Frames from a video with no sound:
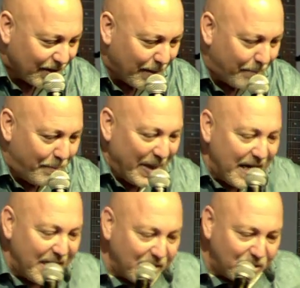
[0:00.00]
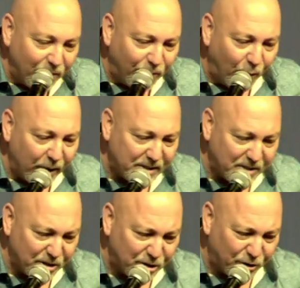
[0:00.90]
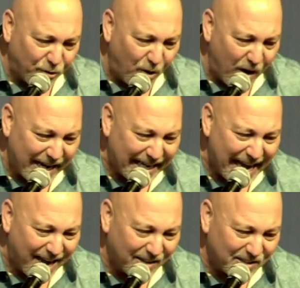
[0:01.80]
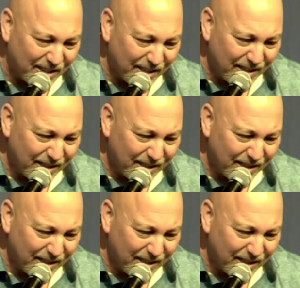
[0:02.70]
the billions of voices crying out,